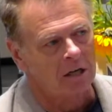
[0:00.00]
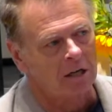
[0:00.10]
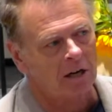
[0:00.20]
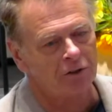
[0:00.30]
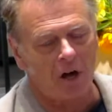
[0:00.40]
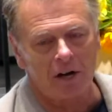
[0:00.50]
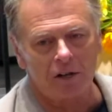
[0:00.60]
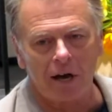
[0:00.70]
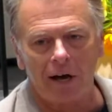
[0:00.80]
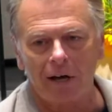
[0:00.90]
I thought of
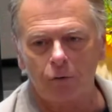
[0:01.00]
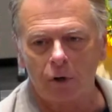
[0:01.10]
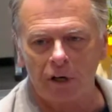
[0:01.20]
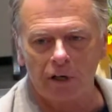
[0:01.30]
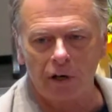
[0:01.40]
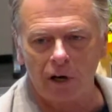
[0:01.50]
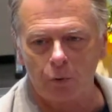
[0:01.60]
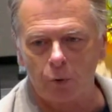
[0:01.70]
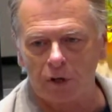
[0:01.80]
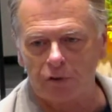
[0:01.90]
that when I
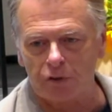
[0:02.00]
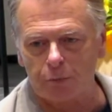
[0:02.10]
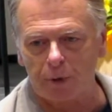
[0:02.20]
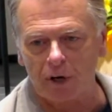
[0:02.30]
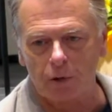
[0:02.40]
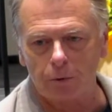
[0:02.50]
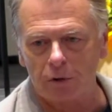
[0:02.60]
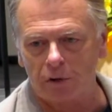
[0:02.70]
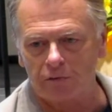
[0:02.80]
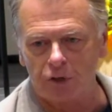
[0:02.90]
read this
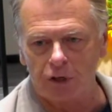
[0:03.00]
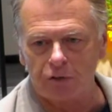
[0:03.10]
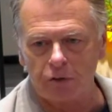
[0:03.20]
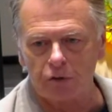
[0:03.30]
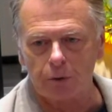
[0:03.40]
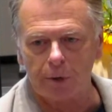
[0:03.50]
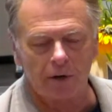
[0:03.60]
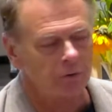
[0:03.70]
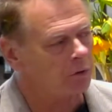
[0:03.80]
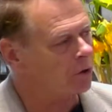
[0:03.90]
parable of Jesus
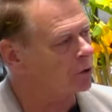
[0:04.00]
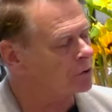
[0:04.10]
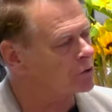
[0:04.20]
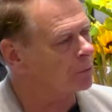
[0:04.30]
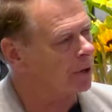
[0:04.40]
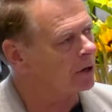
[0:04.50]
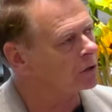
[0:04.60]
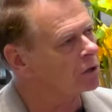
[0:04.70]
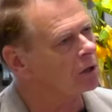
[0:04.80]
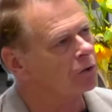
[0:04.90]
about the Good
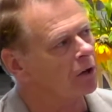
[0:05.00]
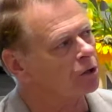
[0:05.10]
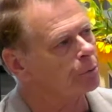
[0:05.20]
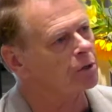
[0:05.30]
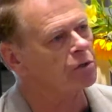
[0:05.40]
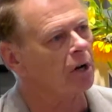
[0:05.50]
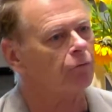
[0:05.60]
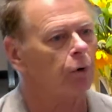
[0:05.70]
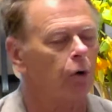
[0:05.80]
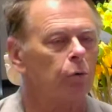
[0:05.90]
Samaritan and thought to
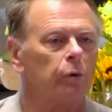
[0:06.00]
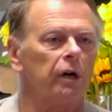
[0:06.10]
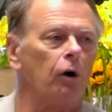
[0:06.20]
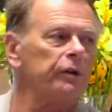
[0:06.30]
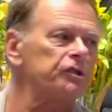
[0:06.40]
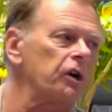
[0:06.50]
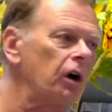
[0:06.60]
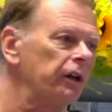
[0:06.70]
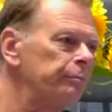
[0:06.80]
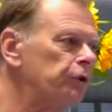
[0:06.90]
myself, well, we always
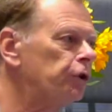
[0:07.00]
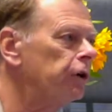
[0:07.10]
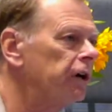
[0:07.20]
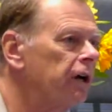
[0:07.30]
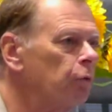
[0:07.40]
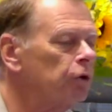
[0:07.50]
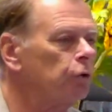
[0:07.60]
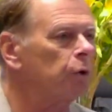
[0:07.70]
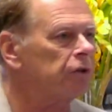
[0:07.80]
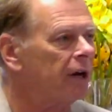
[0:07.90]
call him good. I wonder
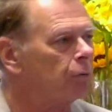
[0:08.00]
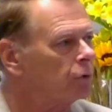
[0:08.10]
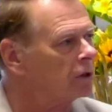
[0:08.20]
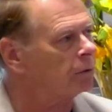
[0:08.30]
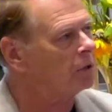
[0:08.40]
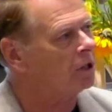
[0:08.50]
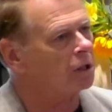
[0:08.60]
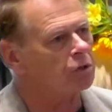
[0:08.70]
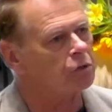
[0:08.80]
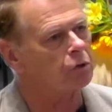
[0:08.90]
what that really
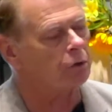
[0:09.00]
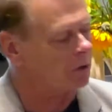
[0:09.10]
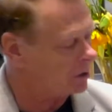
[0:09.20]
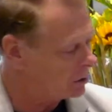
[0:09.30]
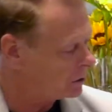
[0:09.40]
means, good.